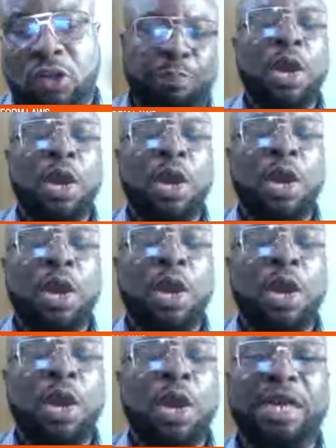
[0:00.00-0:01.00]
will make
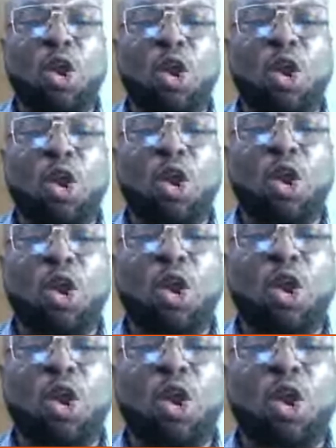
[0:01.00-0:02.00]
the collection
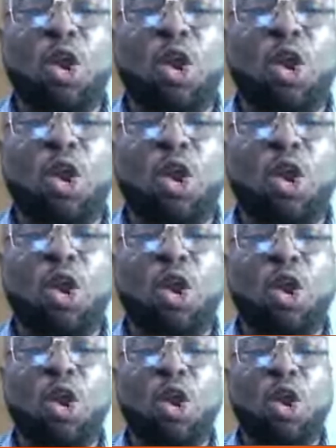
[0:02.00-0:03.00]
cost cheaper
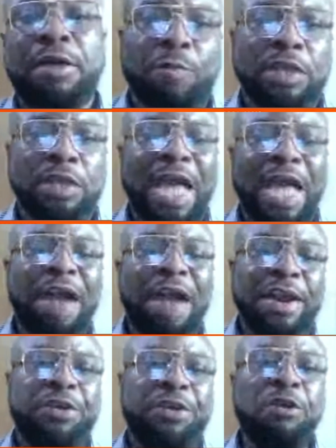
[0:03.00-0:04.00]
for the
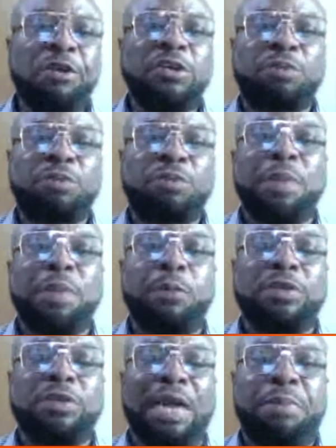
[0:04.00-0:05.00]
government and reduce
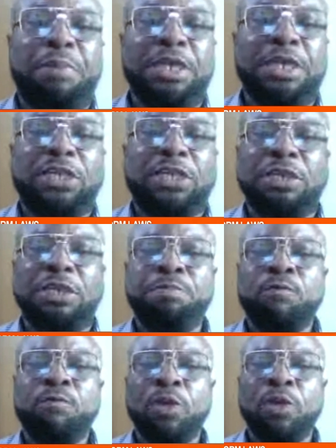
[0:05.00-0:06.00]
people's
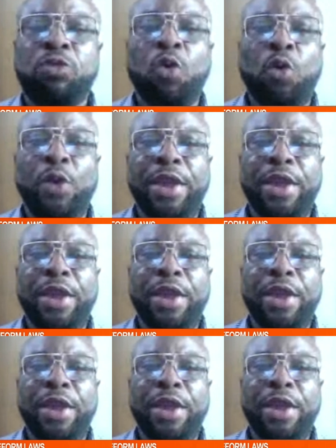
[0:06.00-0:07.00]
ability to
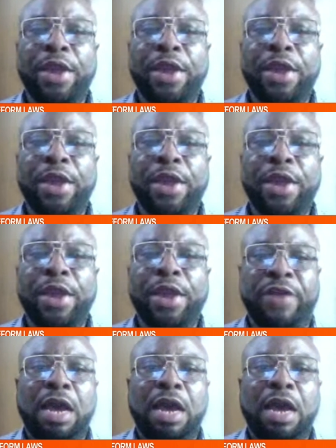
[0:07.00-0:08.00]
evade and
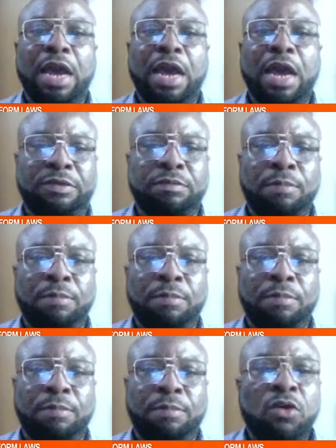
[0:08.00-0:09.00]
avoid tax.
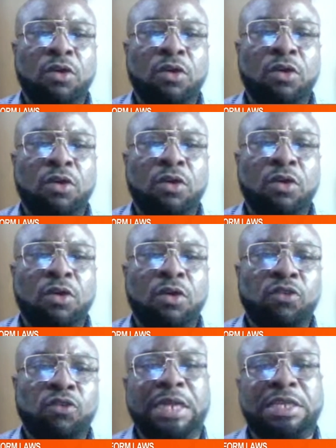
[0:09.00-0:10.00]
So what it means
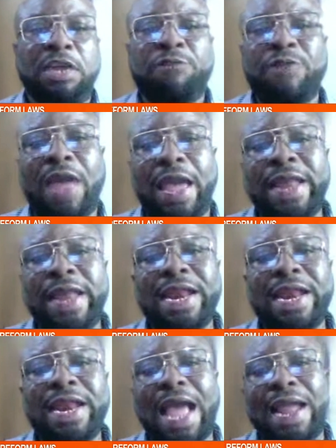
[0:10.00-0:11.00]
that if you are earning
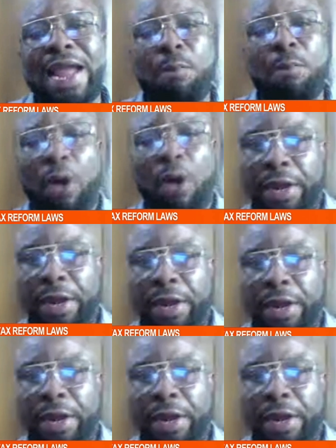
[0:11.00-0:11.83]
higher money, you should be